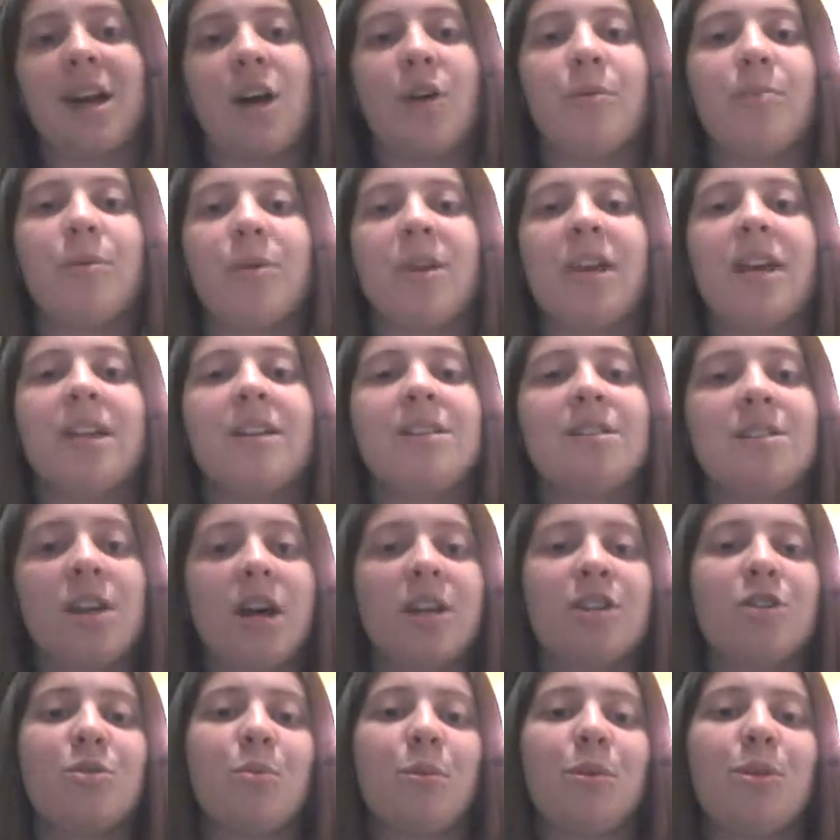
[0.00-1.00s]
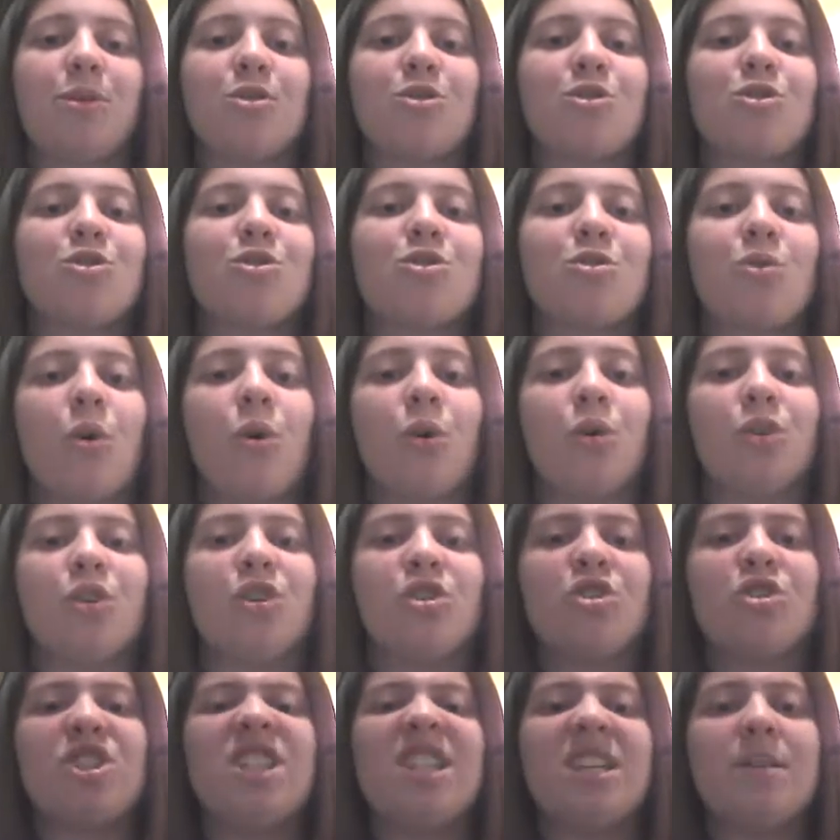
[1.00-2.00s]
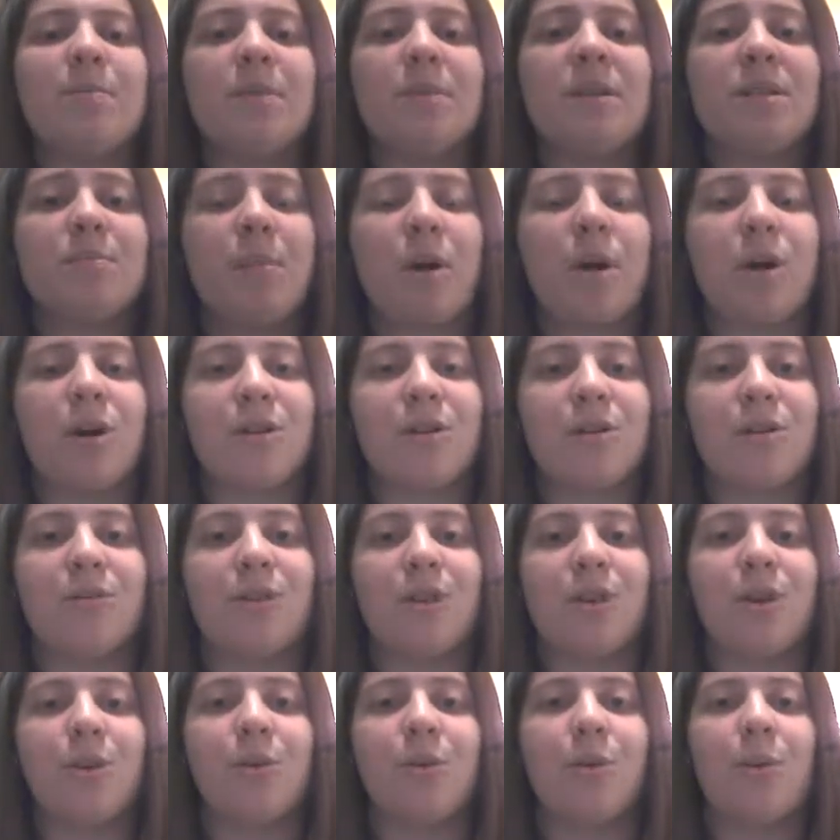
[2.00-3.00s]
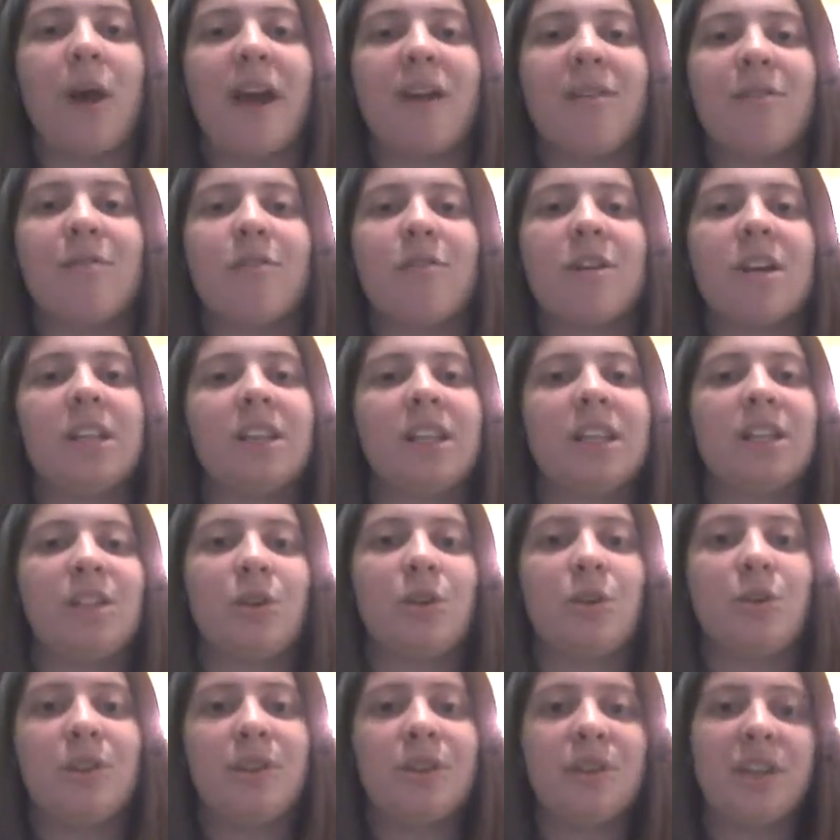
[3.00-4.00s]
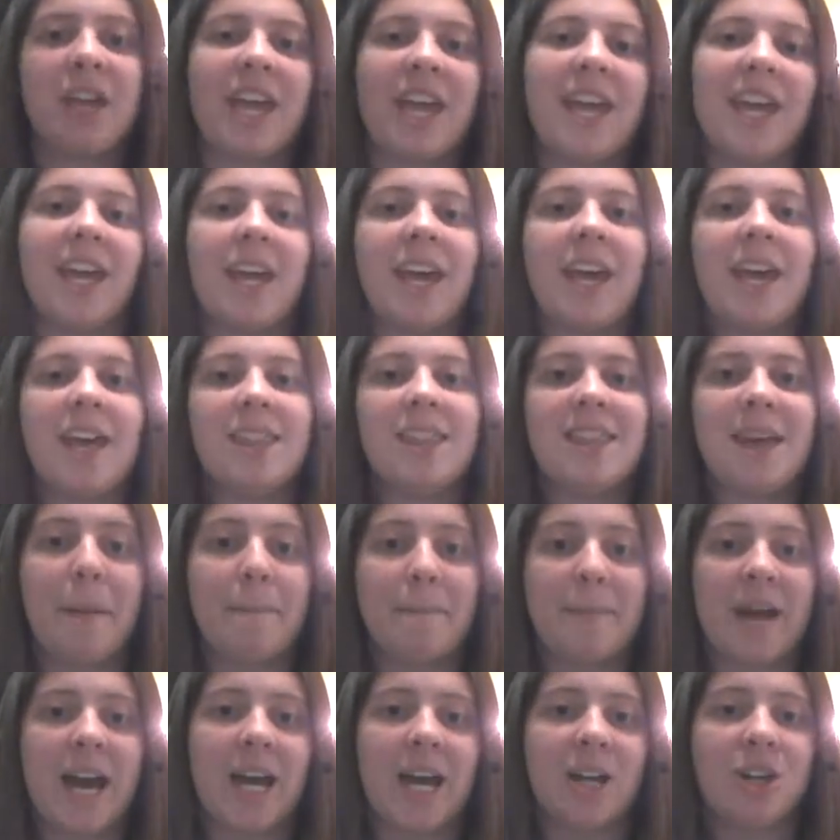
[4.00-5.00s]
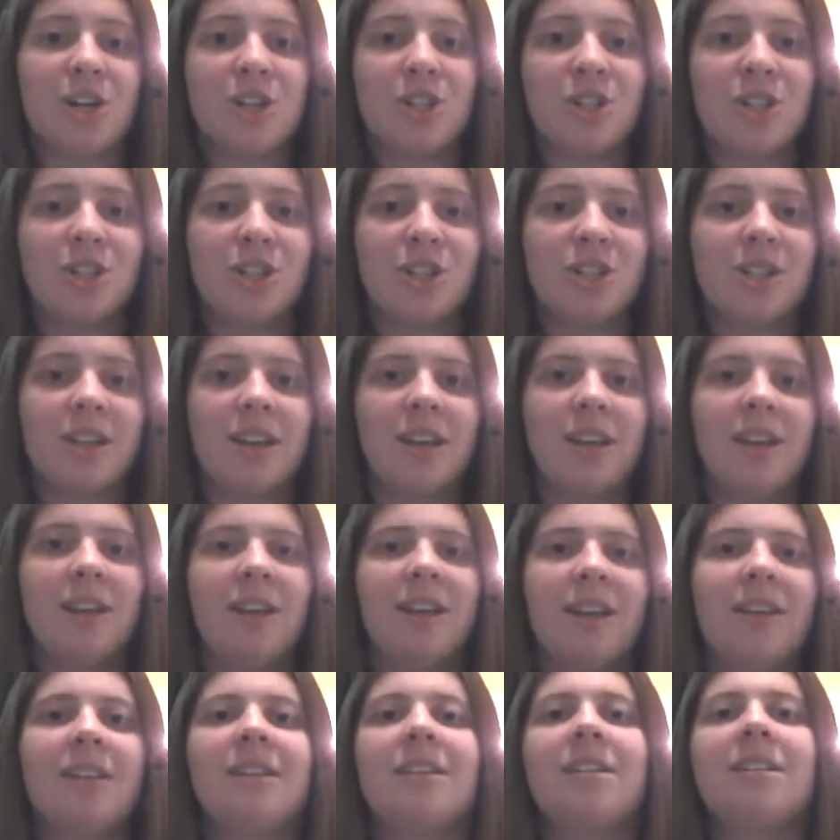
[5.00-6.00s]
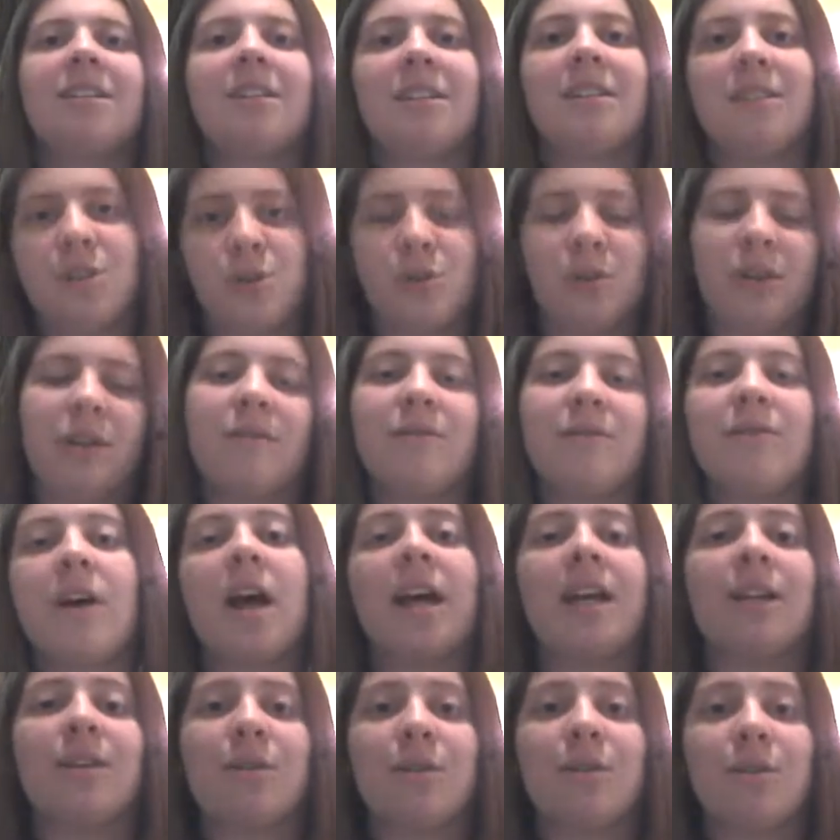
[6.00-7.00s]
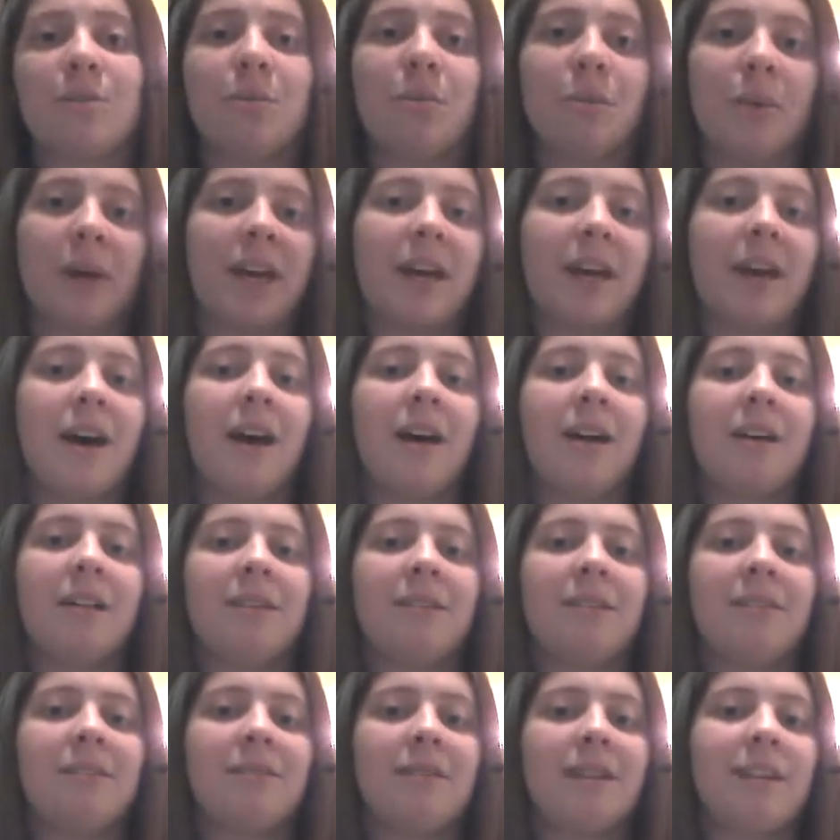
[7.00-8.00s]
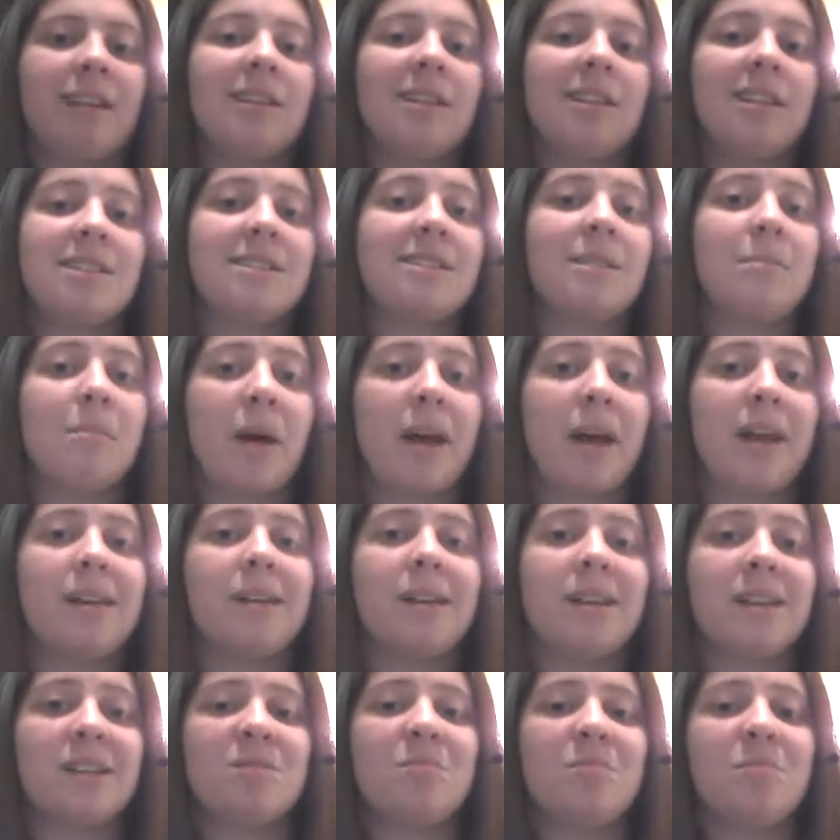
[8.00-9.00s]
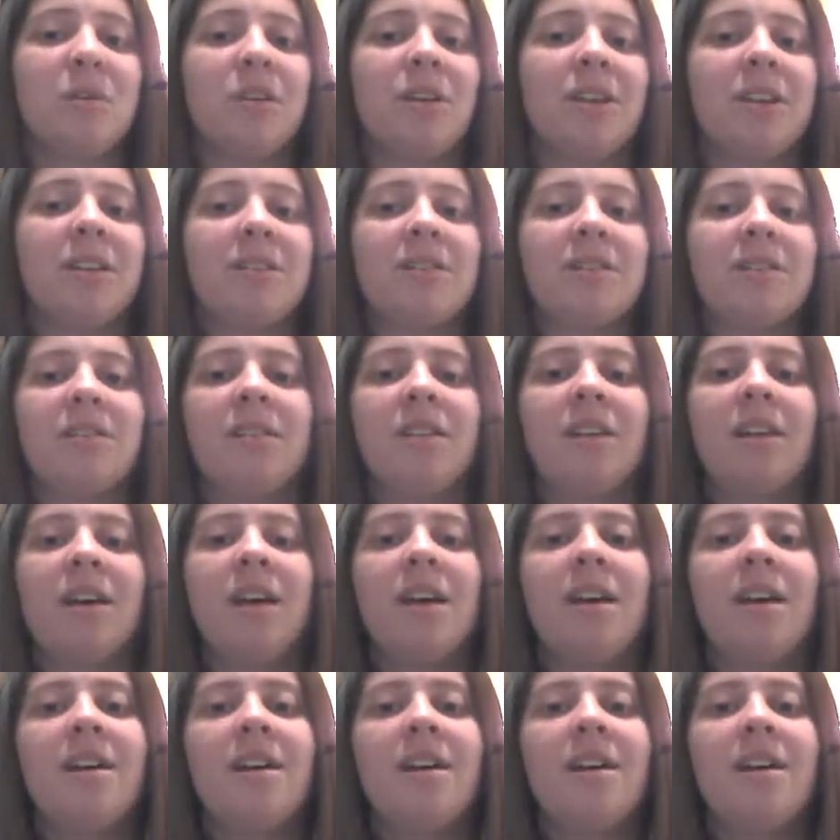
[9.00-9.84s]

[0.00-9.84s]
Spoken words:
to help you get in touch with your soul, your deepest part of you. Every little thing that matters, you can find through Wicca, at least in my experience.